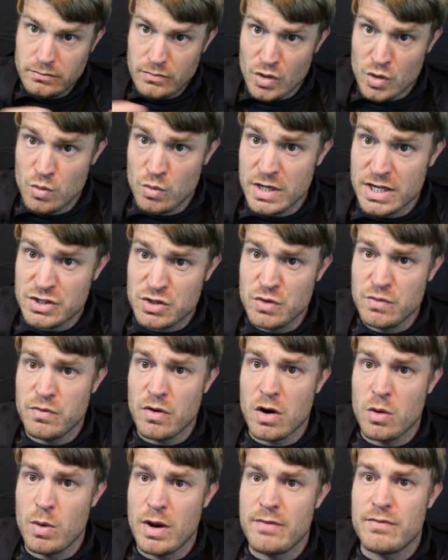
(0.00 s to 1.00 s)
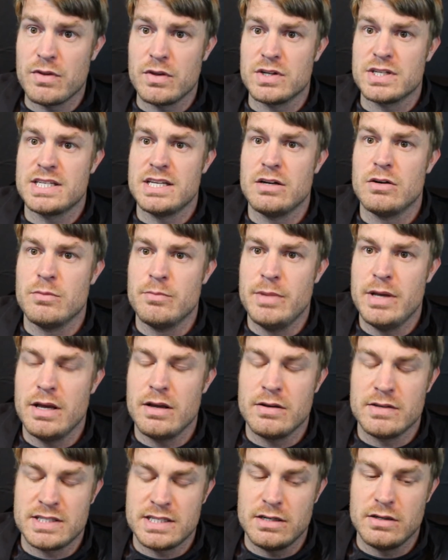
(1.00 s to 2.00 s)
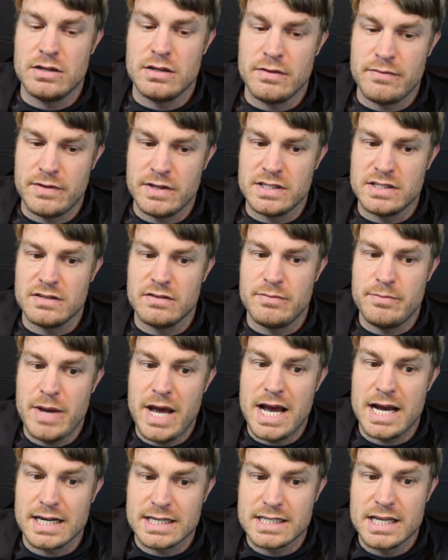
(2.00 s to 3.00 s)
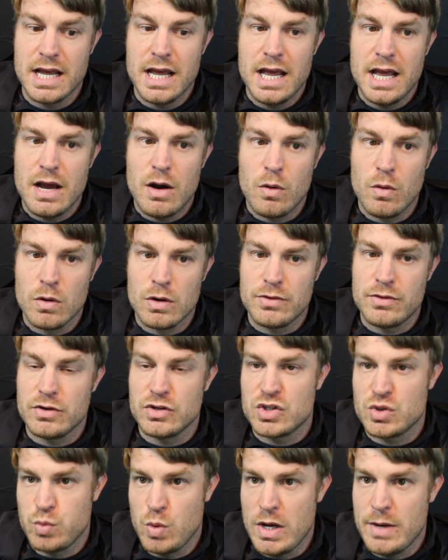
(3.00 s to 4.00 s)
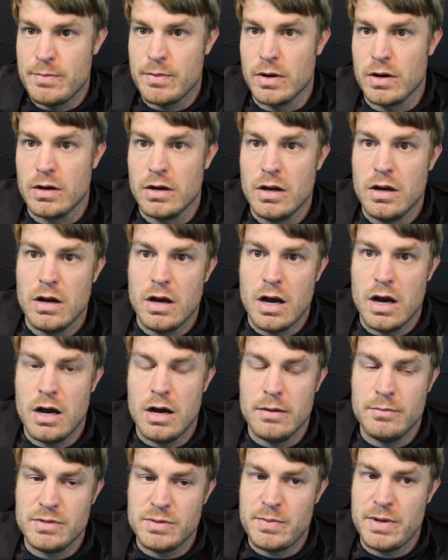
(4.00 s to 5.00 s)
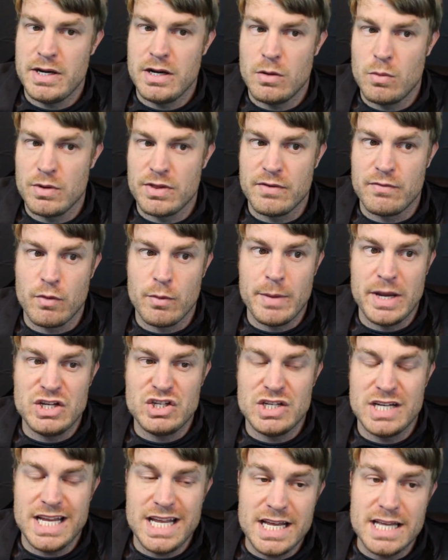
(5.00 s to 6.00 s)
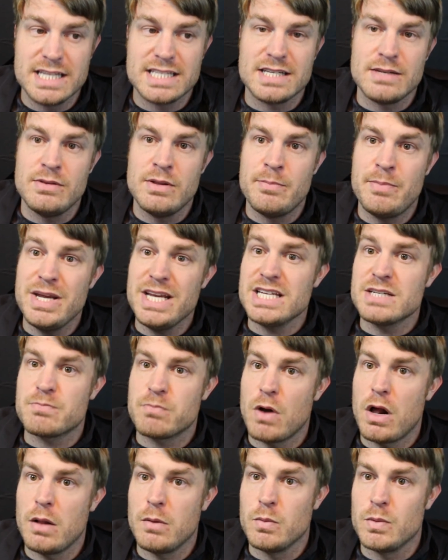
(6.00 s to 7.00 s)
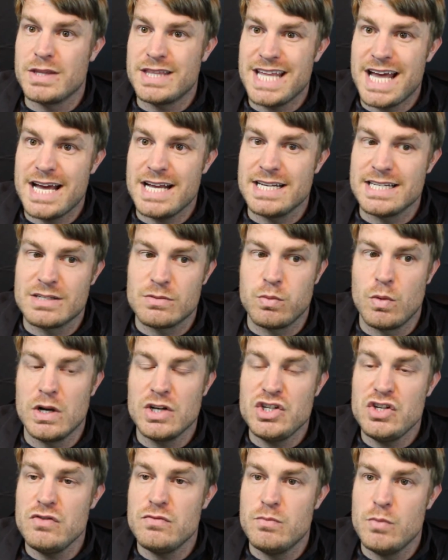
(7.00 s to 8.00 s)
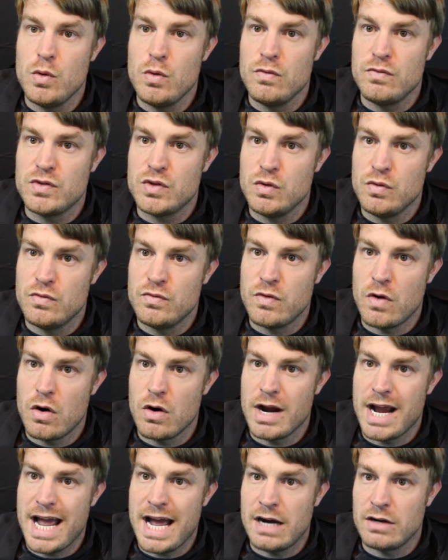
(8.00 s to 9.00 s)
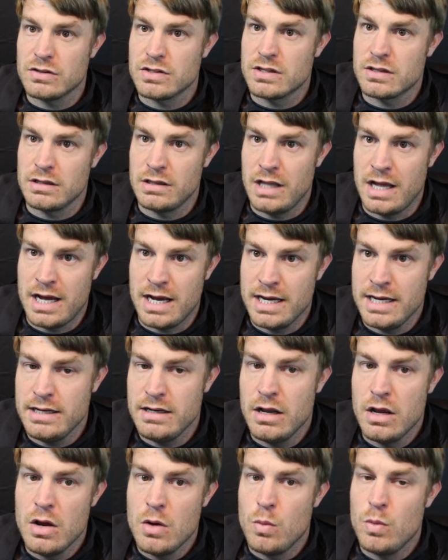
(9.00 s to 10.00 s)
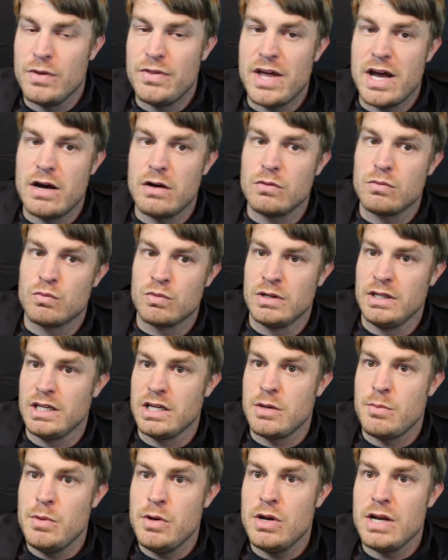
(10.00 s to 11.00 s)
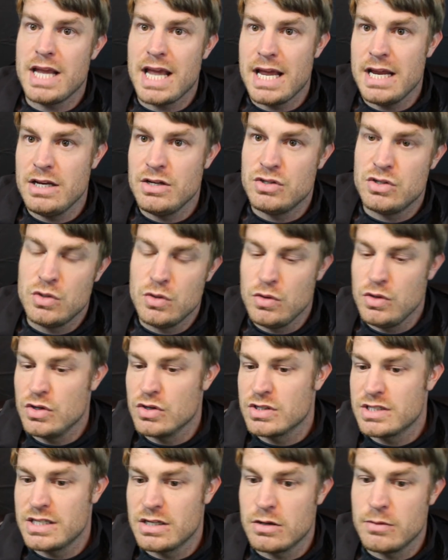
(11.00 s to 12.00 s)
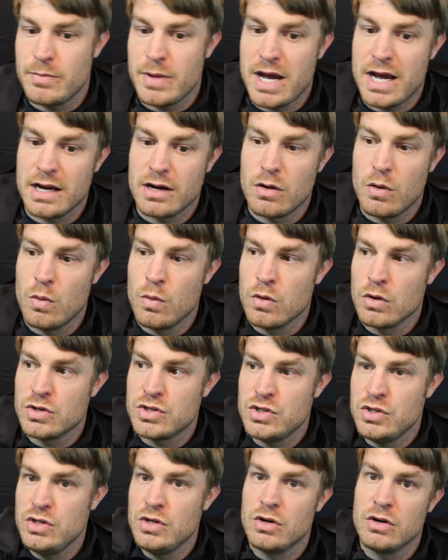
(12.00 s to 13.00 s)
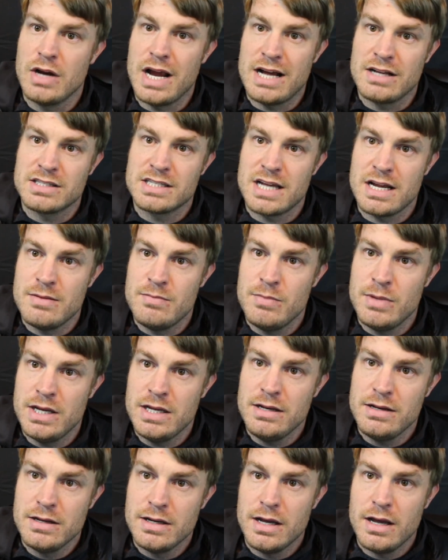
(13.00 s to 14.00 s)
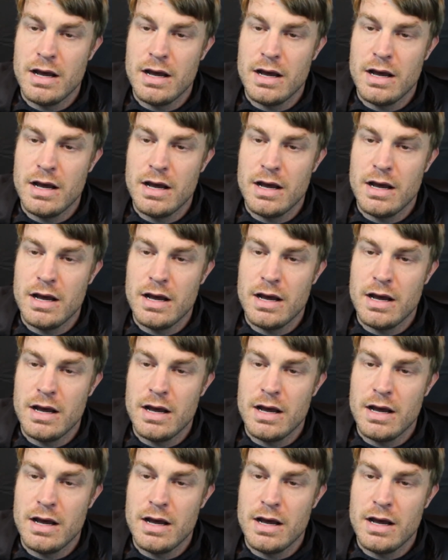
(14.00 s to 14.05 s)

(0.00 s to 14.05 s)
will get too far away for their center defensive backs or their sweeper, depending on what the formation is. And the biggest problem with that is once you've moved too far out to the line without really communicating to your center back or to your outside mid,